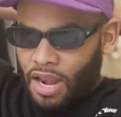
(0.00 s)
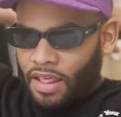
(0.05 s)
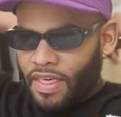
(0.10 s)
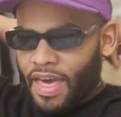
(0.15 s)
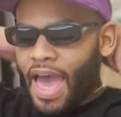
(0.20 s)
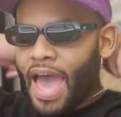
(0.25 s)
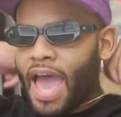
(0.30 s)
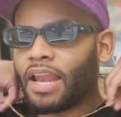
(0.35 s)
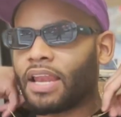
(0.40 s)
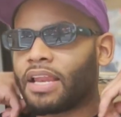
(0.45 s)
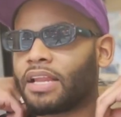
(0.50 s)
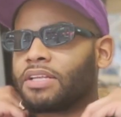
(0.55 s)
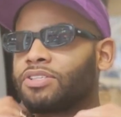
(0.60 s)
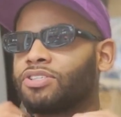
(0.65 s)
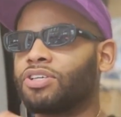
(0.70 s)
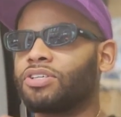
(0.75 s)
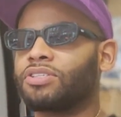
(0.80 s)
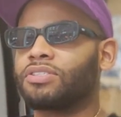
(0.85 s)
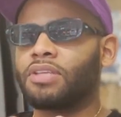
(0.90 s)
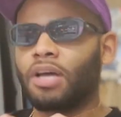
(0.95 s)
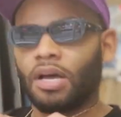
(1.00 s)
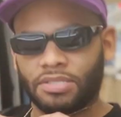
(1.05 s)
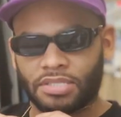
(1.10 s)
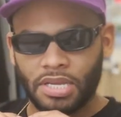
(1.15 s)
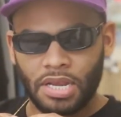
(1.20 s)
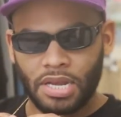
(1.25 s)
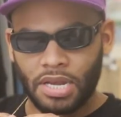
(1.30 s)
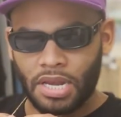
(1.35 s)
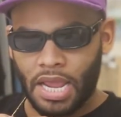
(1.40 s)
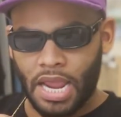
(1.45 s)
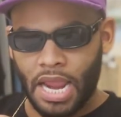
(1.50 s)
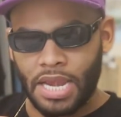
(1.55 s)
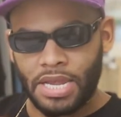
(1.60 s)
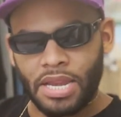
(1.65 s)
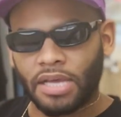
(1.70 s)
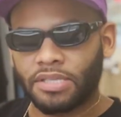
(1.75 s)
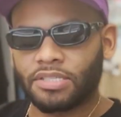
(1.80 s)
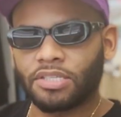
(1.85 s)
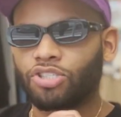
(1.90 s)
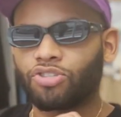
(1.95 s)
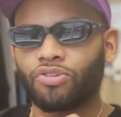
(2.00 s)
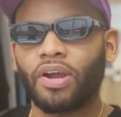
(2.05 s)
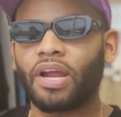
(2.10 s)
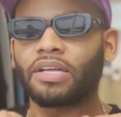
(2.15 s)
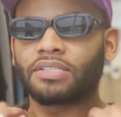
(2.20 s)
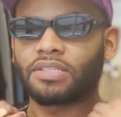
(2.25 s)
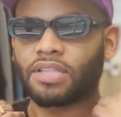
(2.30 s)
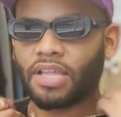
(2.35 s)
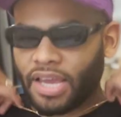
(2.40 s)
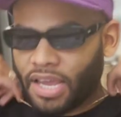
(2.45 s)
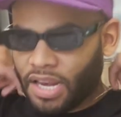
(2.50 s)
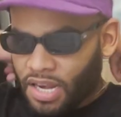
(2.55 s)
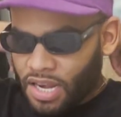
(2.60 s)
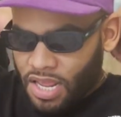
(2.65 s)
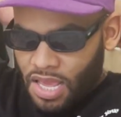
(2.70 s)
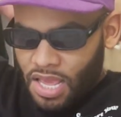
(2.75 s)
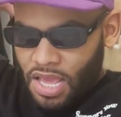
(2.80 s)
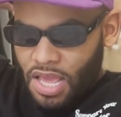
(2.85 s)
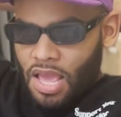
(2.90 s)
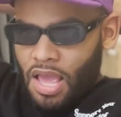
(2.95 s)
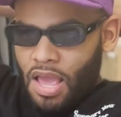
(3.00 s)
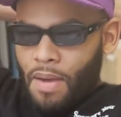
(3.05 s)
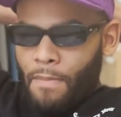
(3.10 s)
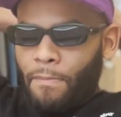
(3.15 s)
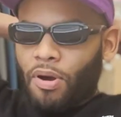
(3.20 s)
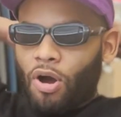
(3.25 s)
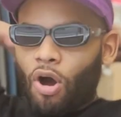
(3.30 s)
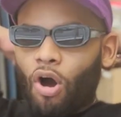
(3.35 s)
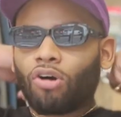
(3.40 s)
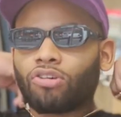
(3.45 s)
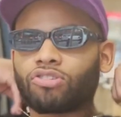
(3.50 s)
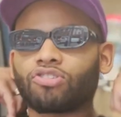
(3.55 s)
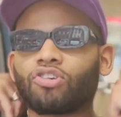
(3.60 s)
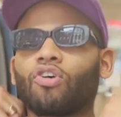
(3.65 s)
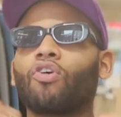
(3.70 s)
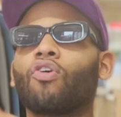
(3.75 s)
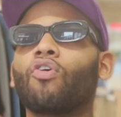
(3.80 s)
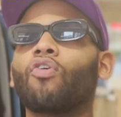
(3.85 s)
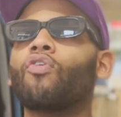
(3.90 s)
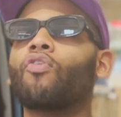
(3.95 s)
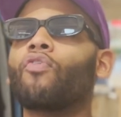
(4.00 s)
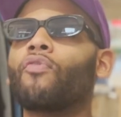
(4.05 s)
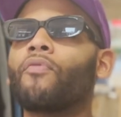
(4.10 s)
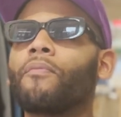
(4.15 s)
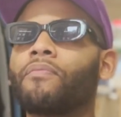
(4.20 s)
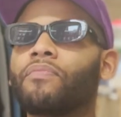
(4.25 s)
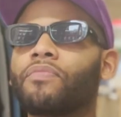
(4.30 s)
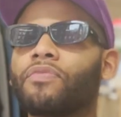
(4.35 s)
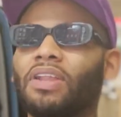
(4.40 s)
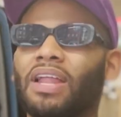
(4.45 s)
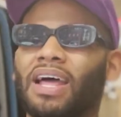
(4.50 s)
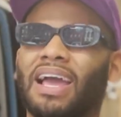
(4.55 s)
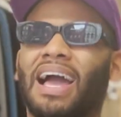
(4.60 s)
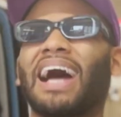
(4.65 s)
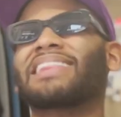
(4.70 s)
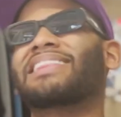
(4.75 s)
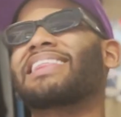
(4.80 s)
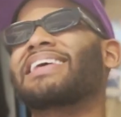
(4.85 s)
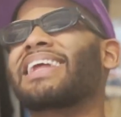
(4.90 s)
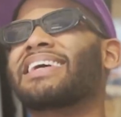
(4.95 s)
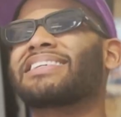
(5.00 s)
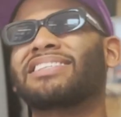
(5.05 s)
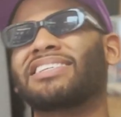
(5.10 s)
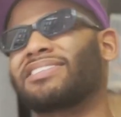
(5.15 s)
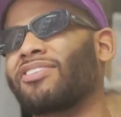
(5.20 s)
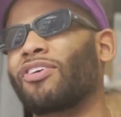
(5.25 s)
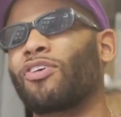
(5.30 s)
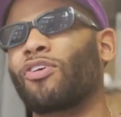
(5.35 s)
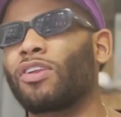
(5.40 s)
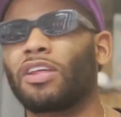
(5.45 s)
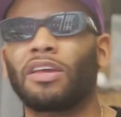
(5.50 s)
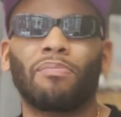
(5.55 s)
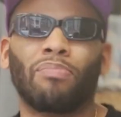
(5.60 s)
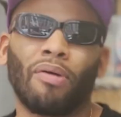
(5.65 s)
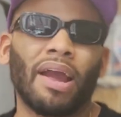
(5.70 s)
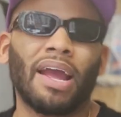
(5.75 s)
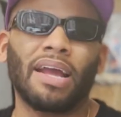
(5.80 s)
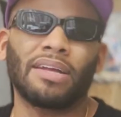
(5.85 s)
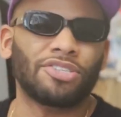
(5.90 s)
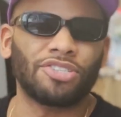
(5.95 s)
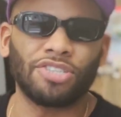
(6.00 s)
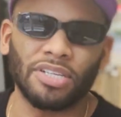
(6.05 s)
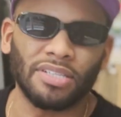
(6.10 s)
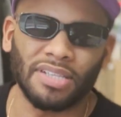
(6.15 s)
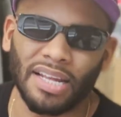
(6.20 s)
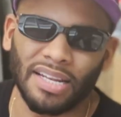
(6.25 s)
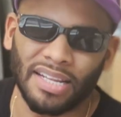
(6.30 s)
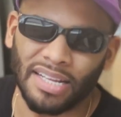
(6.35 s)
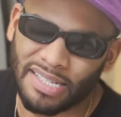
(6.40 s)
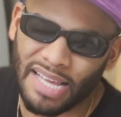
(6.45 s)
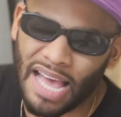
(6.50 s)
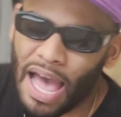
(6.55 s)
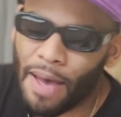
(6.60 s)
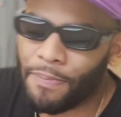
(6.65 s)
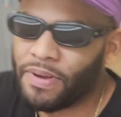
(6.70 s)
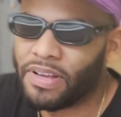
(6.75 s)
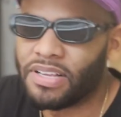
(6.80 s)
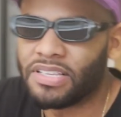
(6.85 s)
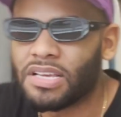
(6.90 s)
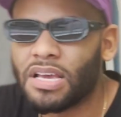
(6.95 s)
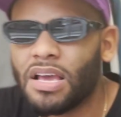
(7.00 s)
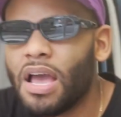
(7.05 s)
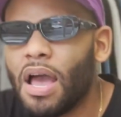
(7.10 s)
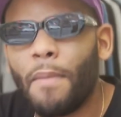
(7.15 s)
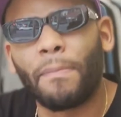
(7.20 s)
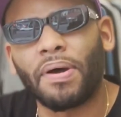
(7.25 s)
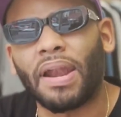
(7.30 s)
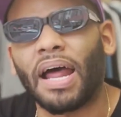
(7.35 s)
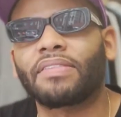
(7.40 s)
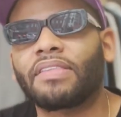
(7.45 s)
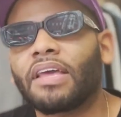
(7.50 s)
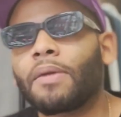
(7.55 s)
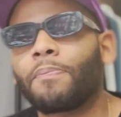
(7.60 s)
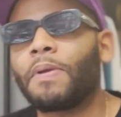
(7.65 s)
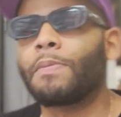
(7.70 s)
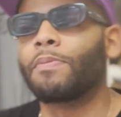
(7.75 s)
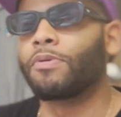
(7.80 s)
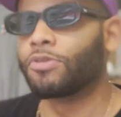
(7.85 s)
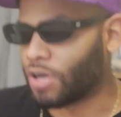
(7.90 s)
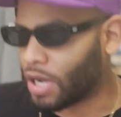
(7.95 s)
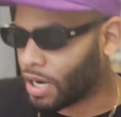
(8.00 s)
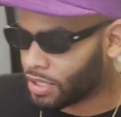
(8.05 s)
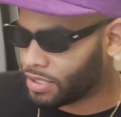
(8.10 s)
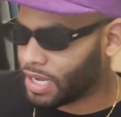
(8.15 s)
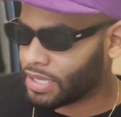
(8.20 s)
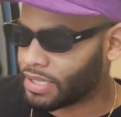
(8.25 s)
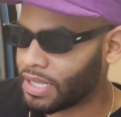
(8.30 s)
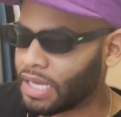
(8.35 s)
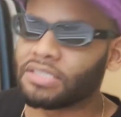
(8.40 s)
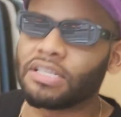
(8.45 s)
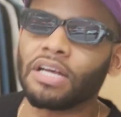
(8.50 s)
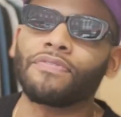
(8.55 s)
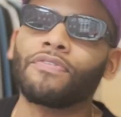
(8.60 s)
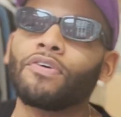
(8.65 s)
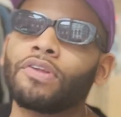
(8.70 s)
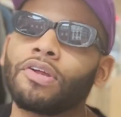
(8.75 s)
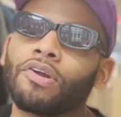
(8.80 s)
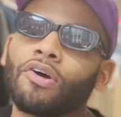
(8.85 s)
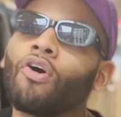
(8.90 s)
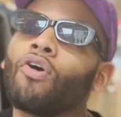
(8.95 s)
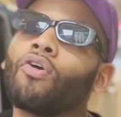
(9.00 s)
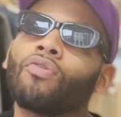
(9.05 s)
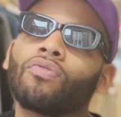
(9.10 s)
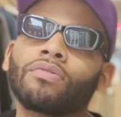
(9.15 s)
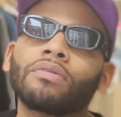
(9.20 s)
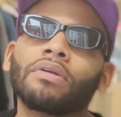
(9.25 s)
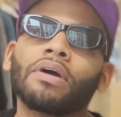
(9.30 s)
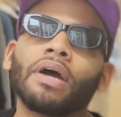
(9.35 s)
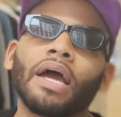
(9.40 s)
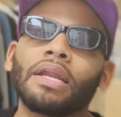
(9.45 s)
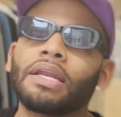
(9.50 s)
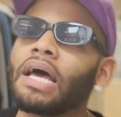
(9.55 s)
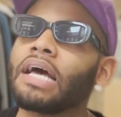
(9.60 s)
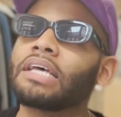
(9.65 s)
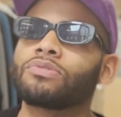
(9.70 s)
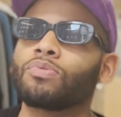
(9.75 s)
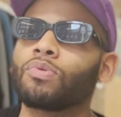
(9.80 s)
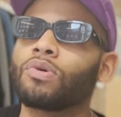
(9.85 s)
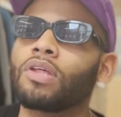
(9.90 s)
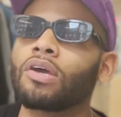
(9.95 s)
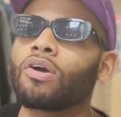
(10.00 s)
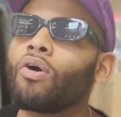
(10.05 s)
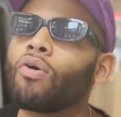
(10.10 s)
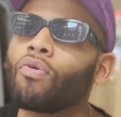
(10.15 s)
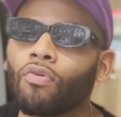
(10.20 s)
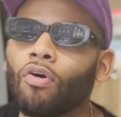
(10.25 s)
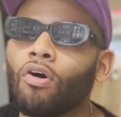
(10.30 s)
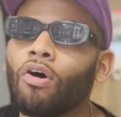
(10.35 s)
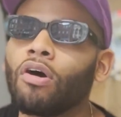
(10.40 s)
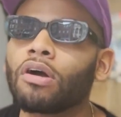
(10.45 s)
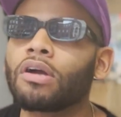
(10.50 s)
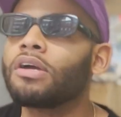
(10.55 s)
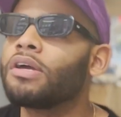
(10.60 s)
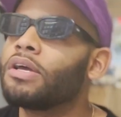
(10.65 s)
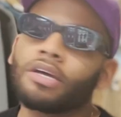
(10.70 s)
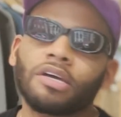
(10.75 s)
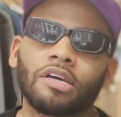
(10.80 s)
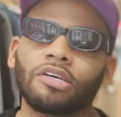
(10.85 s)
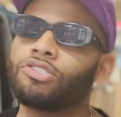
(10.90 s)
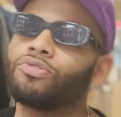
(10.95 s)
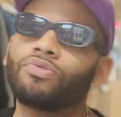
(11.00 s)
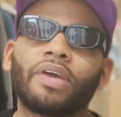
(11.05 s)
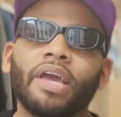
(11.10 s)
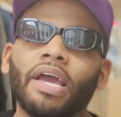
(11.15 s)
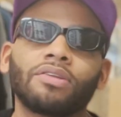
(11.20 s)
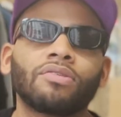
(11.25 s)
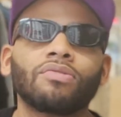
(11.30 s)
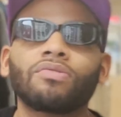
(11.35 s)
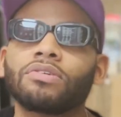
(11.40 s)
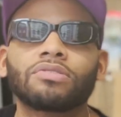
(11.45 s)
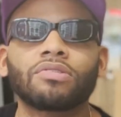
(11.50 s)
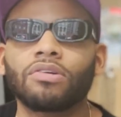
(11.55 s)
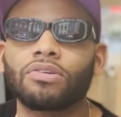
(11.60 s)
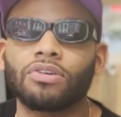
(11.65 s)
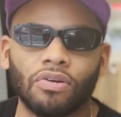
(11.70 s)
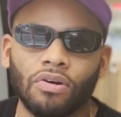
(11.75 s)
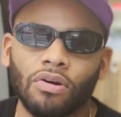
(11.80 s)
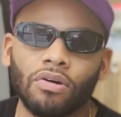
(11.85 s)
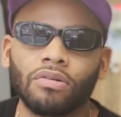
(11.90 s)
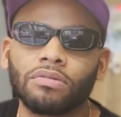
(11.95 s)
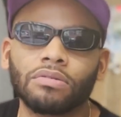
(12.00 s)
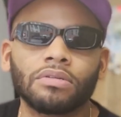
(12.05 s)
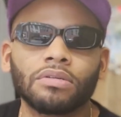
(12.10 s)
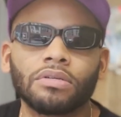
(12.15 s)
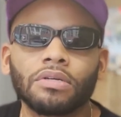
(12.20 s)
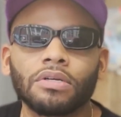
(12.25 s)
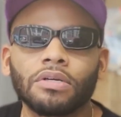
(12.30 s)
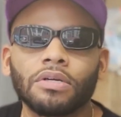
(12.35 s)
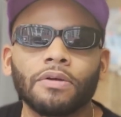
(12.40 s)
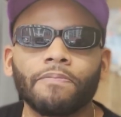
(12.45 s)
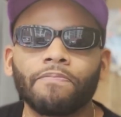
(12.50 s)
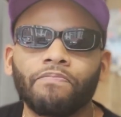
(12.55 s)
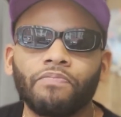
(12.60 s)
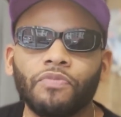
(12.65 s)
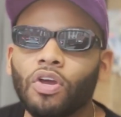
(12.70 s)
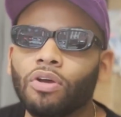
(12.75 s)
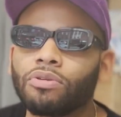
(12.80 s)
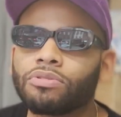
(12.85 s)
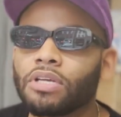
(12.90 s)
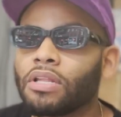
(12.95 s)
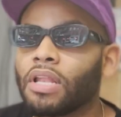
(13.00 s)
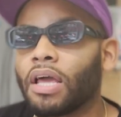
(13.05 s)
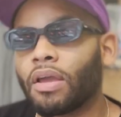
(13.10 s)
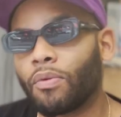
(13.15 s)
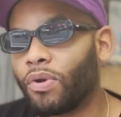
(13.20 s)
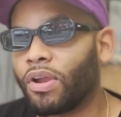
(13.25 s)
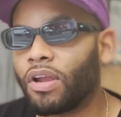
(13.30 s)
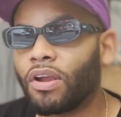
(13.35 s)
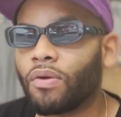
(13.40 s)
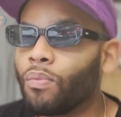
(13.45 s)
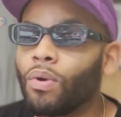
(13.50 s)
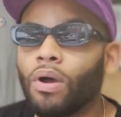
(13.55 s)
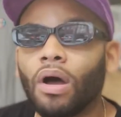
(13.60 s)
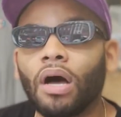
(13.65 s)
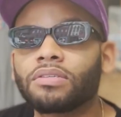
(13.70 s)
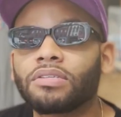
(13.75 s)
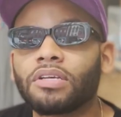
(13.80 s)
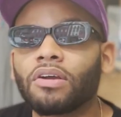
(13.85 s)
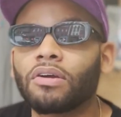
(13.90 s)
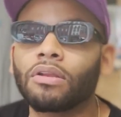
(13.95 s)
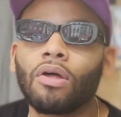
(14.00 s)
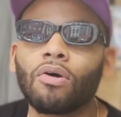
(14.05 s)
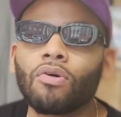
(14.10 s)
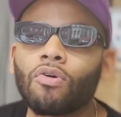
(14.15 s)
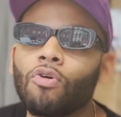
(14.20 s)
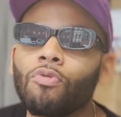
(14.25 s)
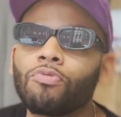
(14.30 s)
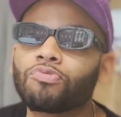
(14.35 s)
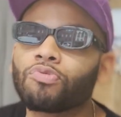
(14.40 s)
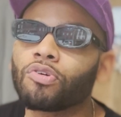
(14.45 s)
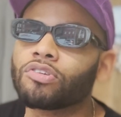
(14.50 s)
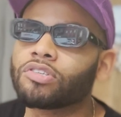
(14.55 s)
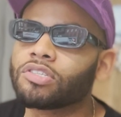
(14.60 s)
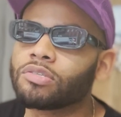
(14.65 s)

that is just doesn't translate. But also, like, I think that's just early brand shit that this happens. But I think people try to take that stuff on their own, and that's where they go wrong, because you can't do this on your own. That's, you know what I'm saying? Like, us here at Local Hoops, we're